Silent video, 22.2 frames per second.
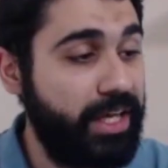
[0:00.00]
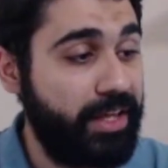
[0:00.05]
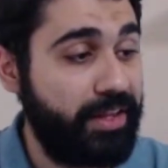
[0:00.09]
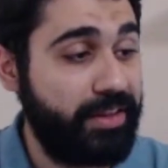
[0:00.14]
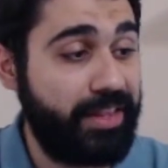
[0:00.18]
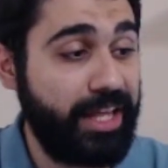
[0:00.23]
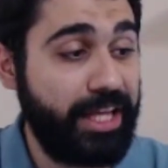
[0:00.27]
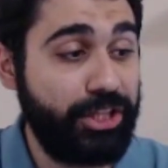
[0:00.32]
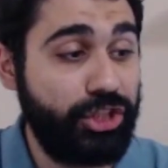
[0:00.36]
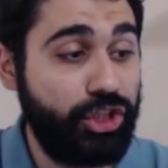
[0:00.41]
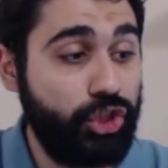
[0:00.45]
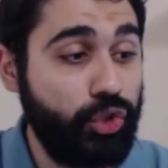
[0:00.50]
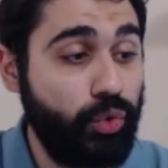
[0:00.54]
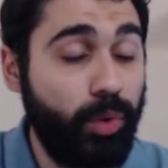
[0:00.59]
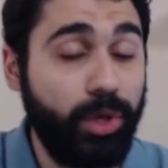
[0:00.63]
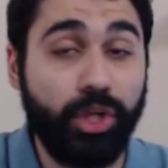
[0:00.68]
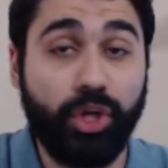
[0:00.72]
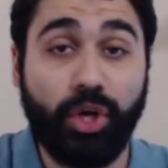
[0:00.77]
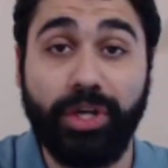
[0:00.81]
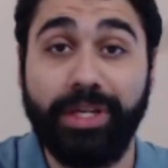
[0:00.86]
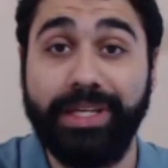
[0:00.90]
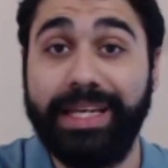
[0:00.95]
that you will
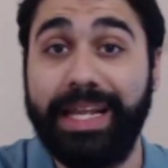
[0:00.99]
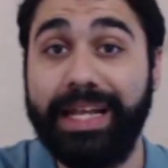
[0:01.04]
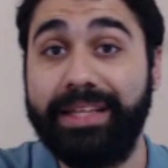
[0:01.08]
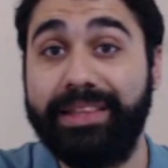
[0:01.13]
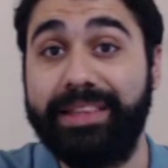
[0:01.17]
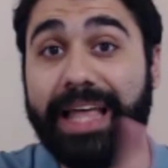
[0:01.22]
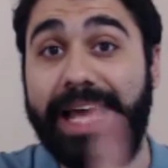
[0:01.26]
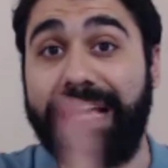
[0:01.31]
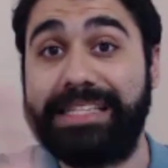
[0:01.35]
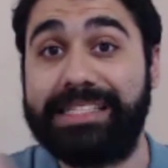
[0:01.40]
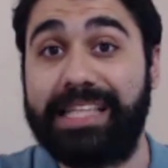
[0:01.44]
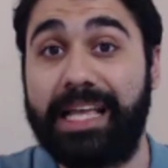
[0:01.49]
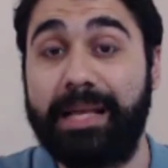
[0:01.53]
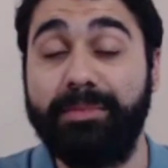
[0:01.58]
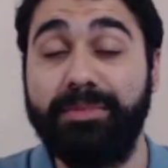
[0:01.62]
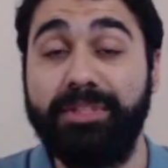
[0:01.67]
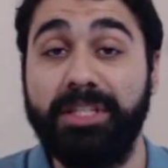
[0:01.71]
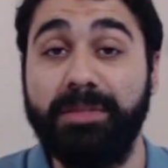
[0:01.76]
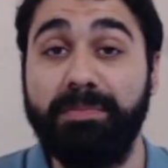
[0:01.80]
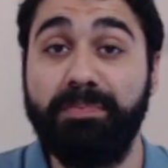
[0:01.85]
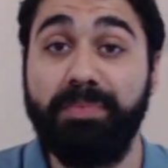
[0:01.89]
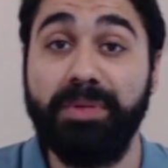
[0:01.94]
connect the
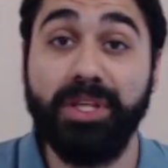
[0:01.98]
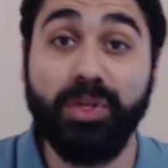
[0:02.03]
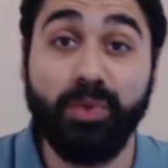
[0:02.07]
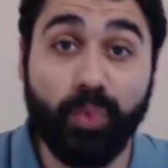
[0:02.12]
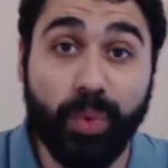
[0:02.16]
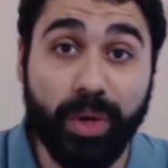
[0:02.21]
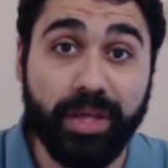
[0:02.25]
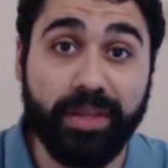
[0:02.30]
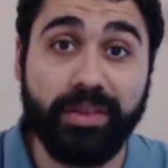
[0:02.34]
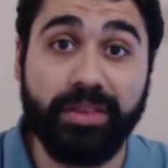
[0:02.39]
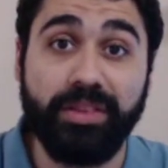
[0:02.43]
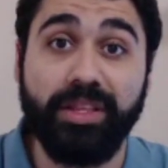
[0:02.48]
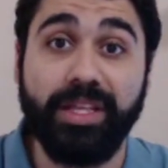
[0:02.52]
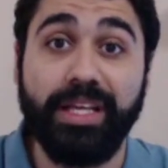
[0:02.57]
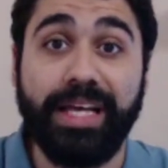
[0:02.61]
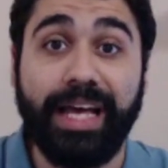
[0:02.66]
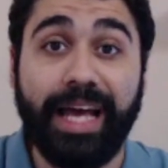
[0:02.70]
SMTP with,